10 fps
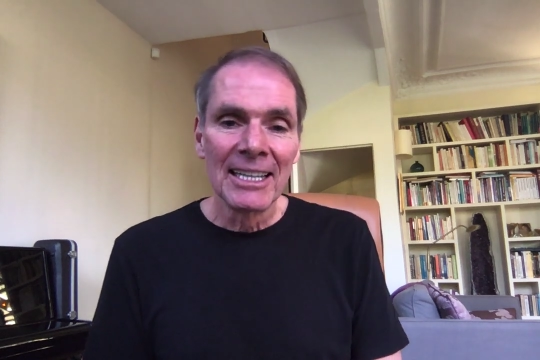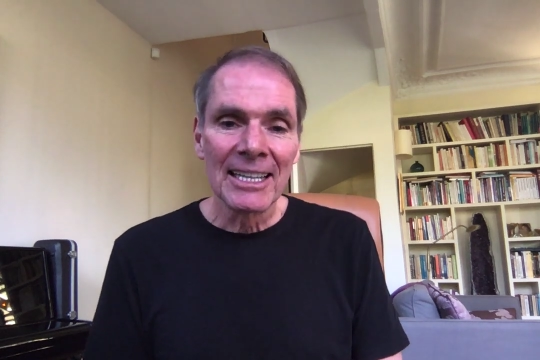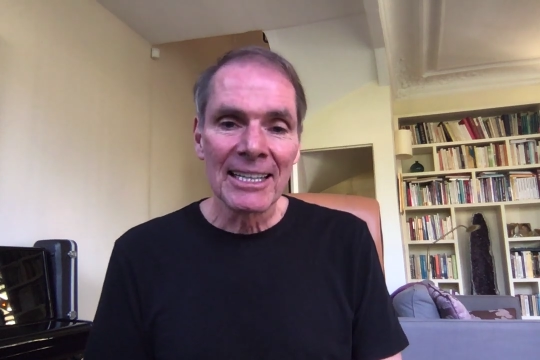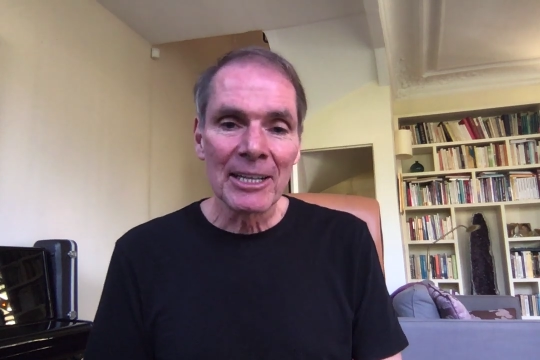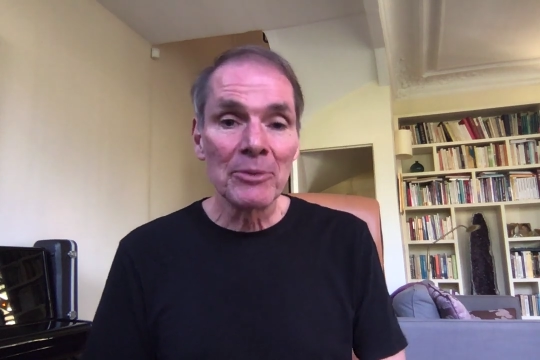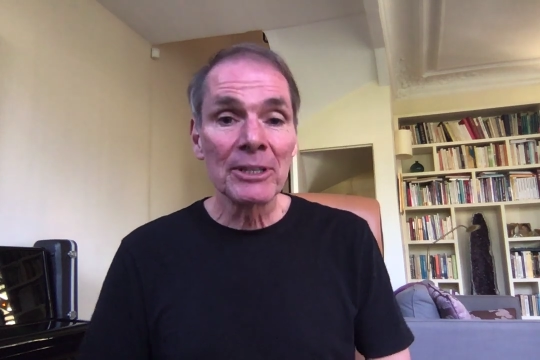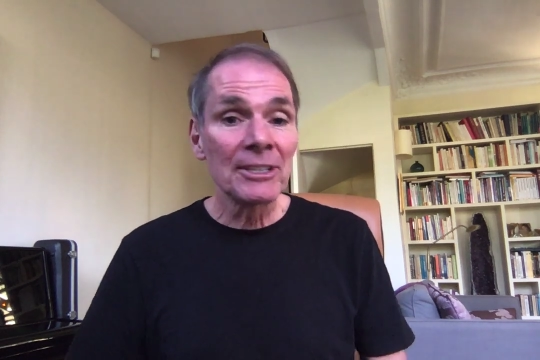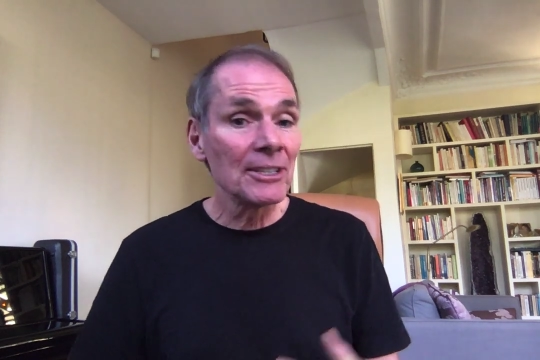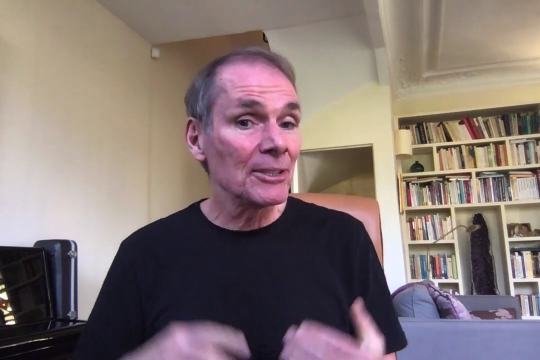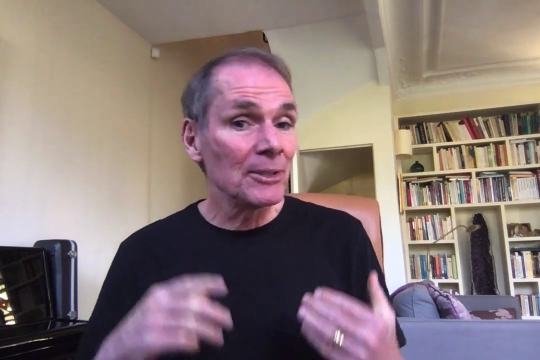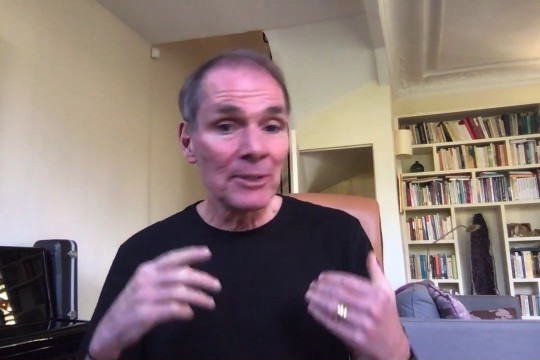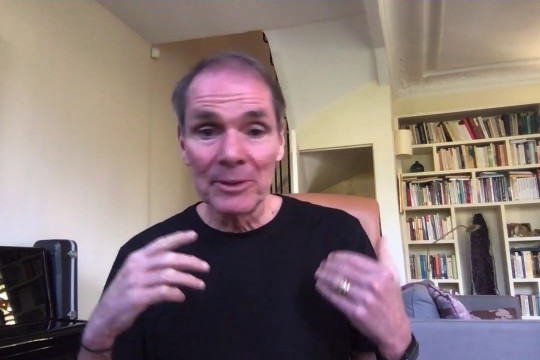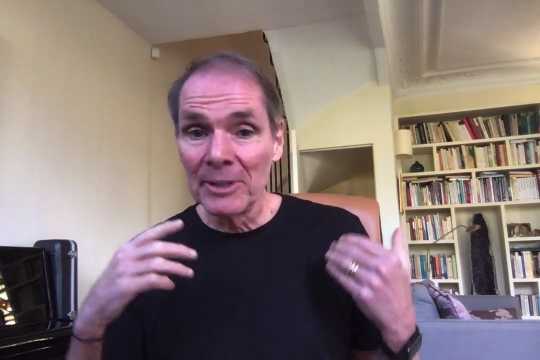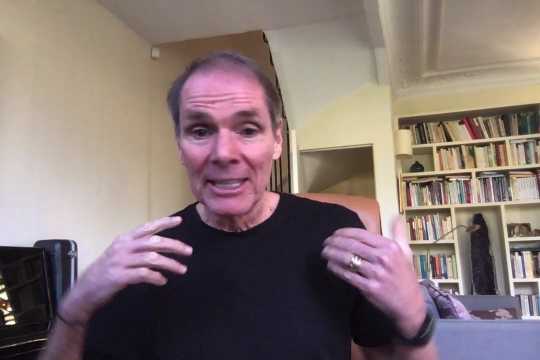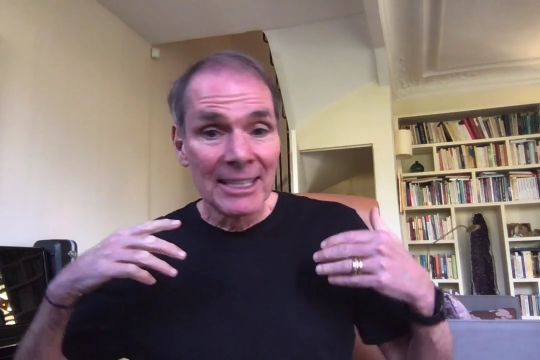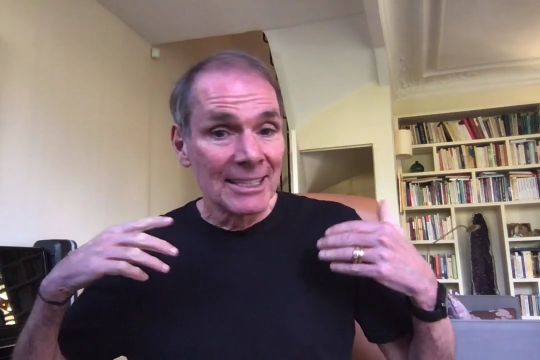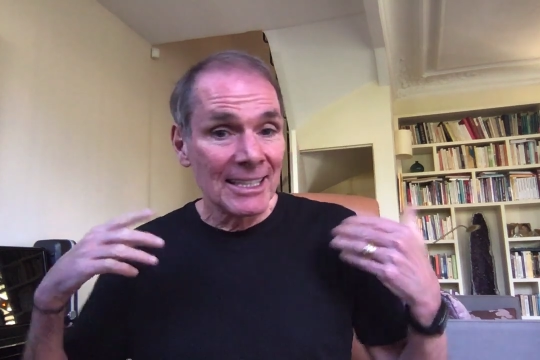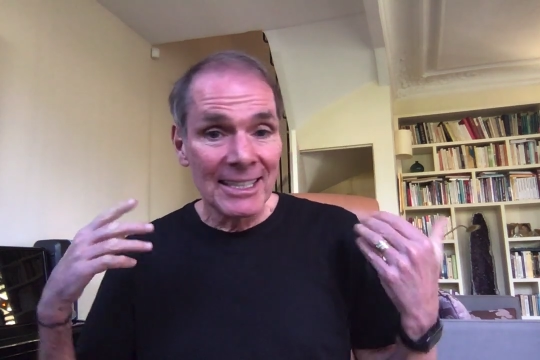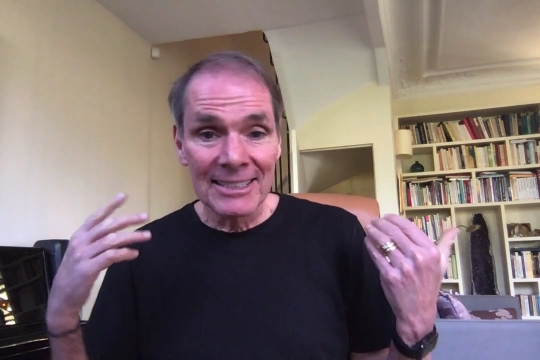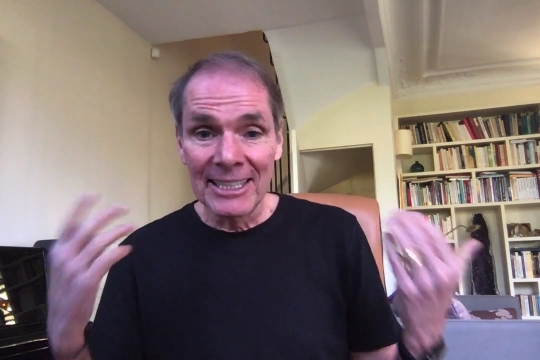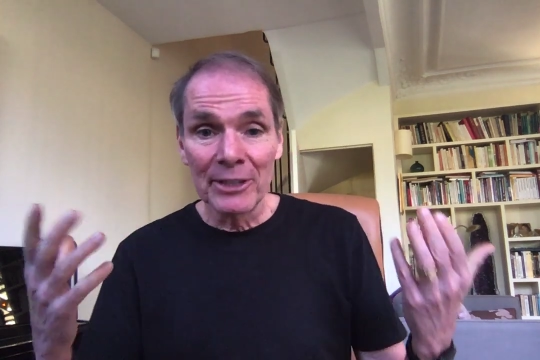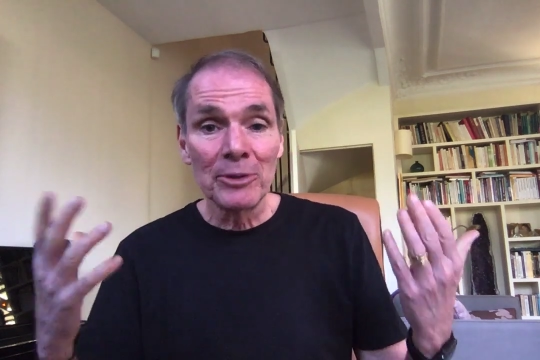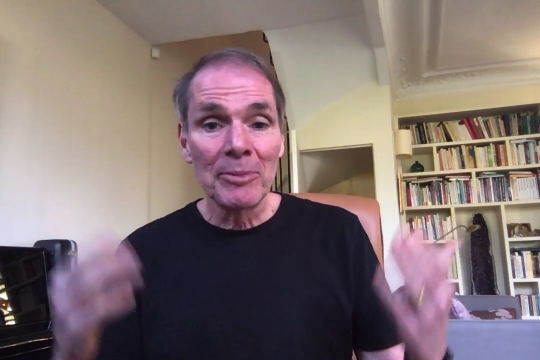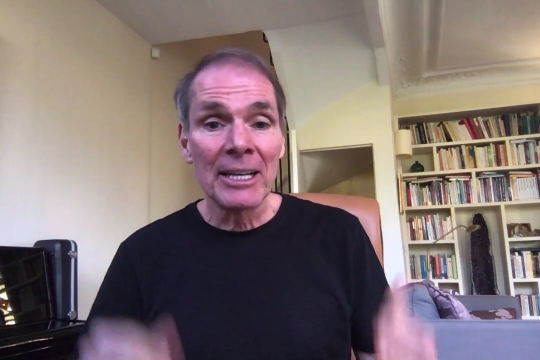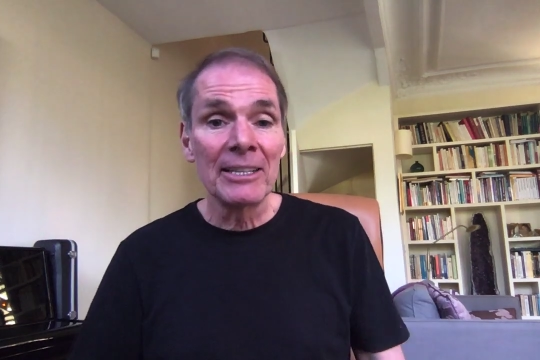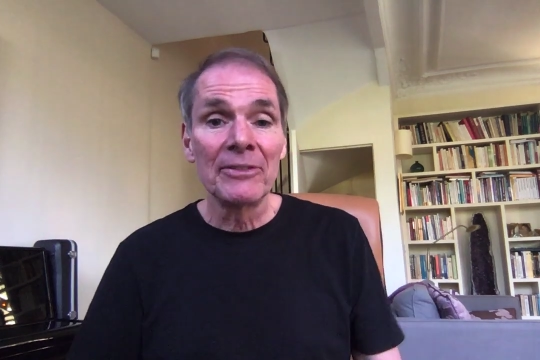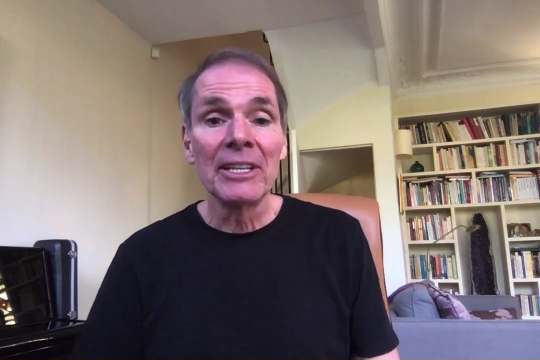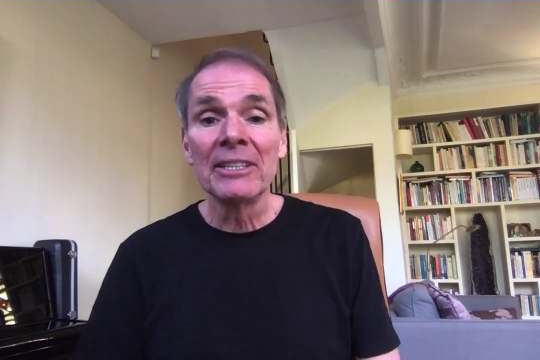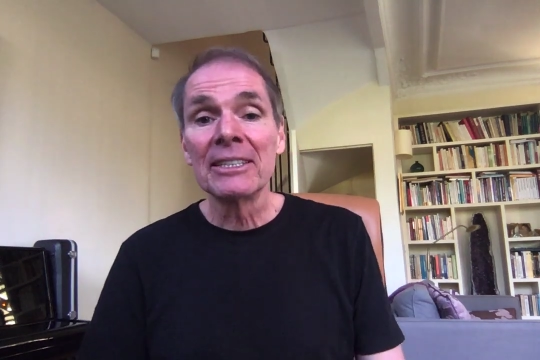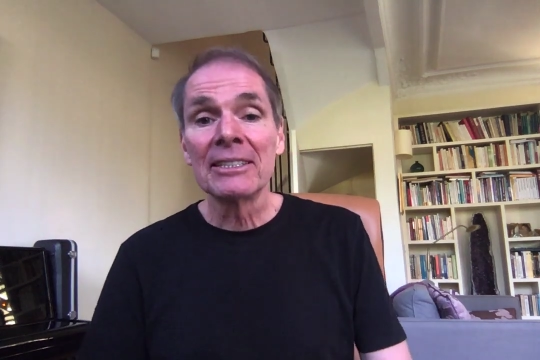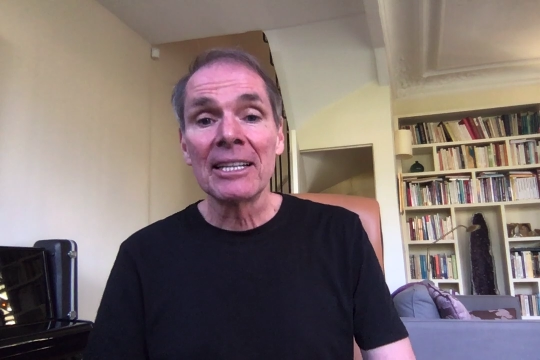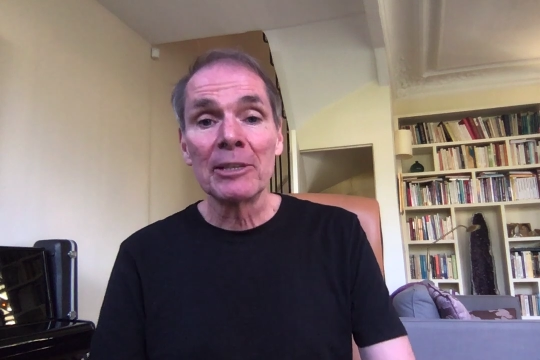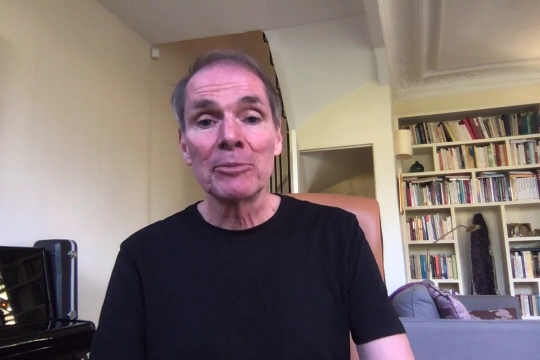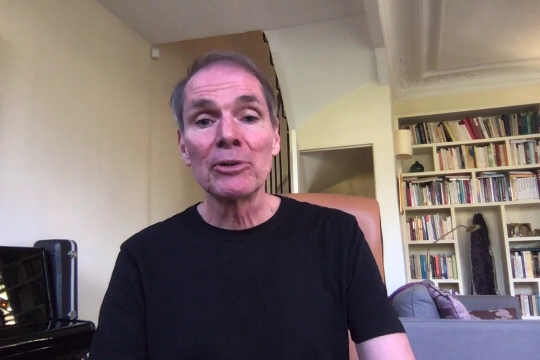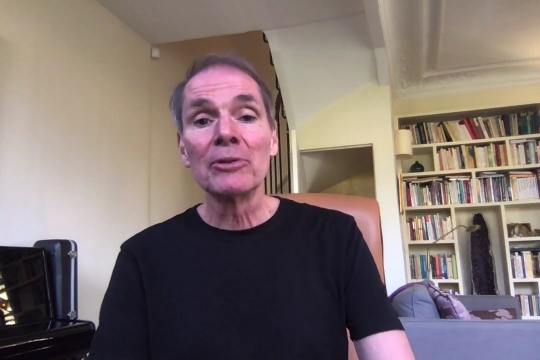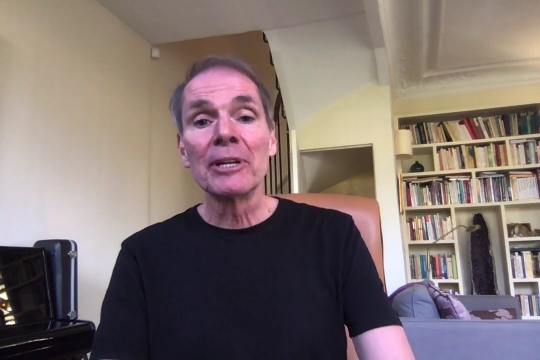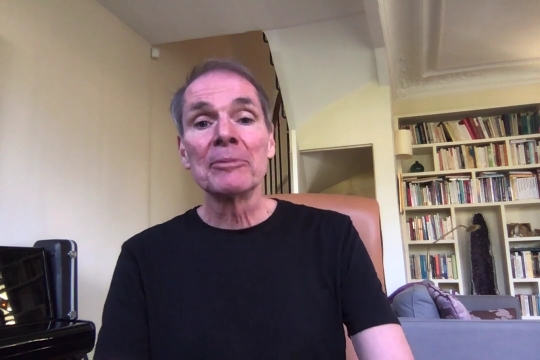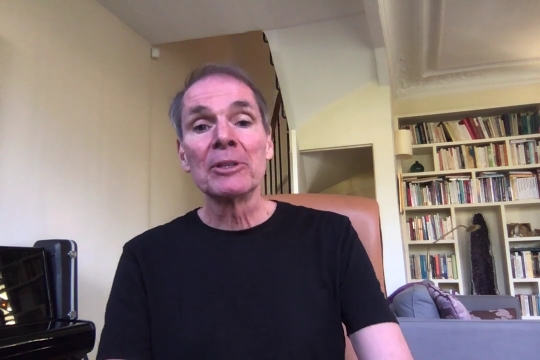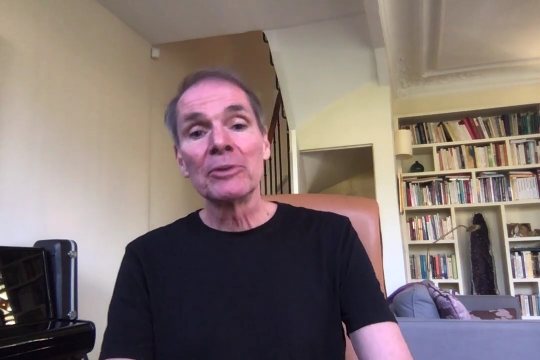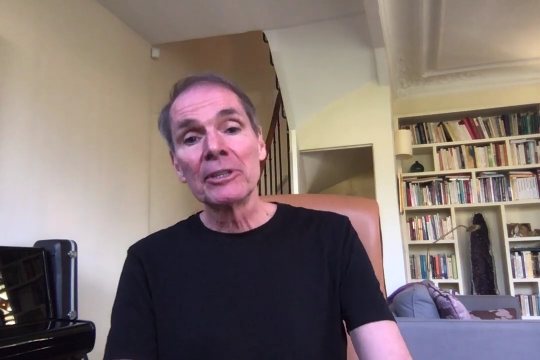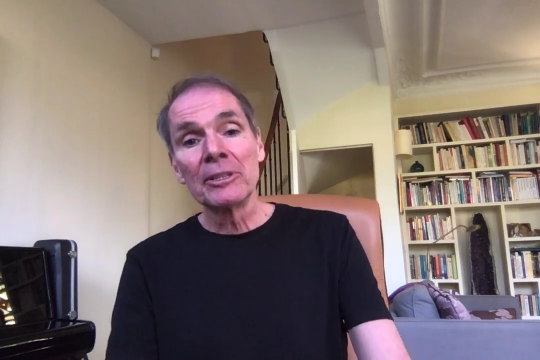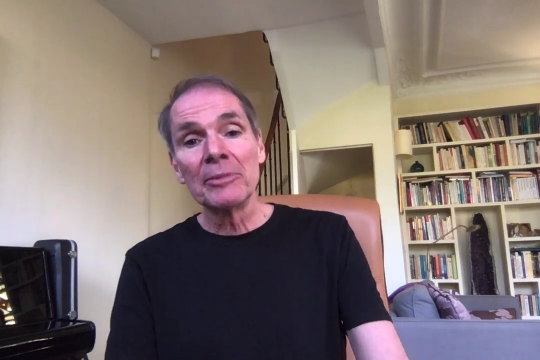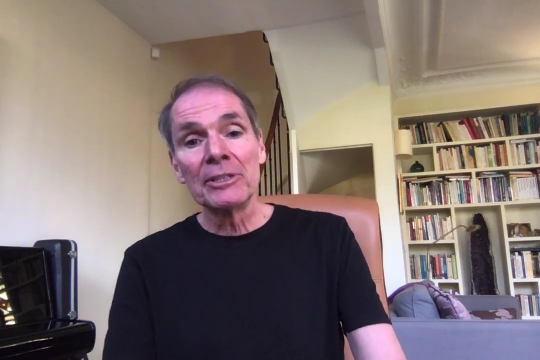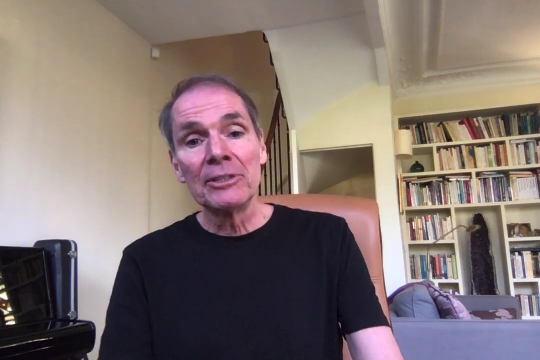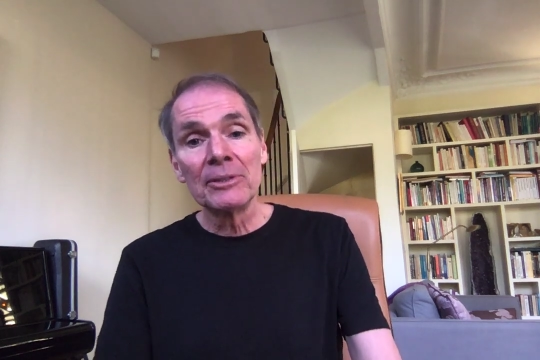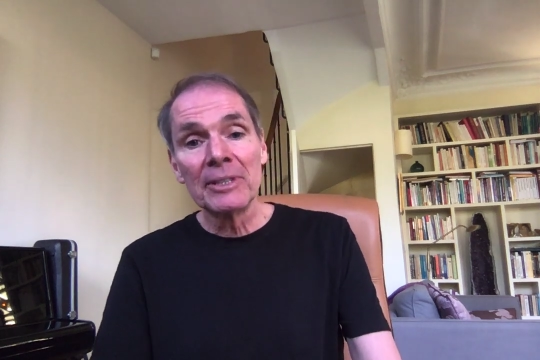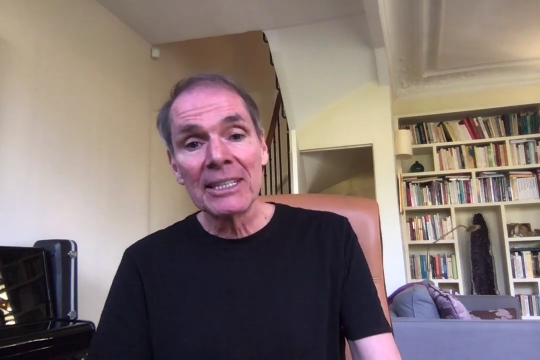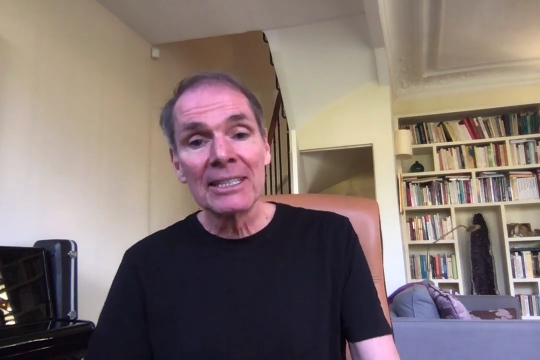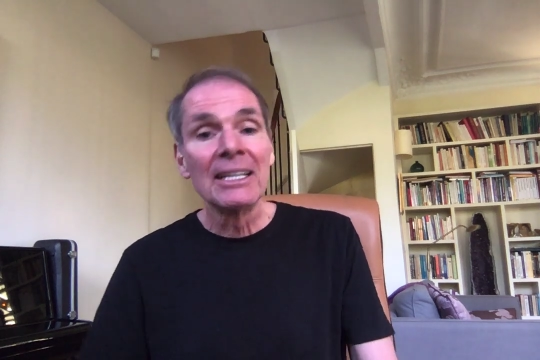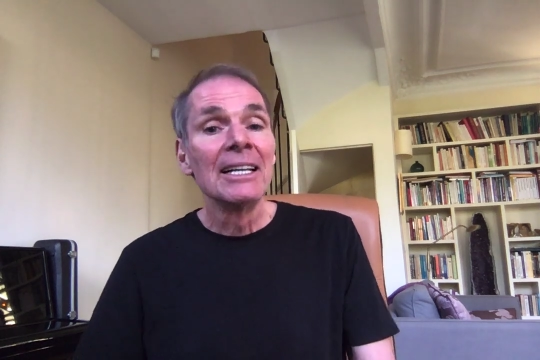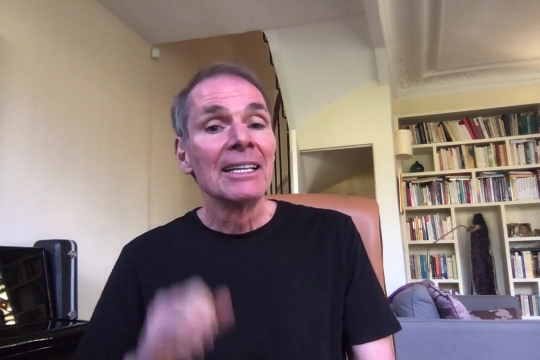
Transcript: And I want to tell you about a very exciting program that we're going to be doing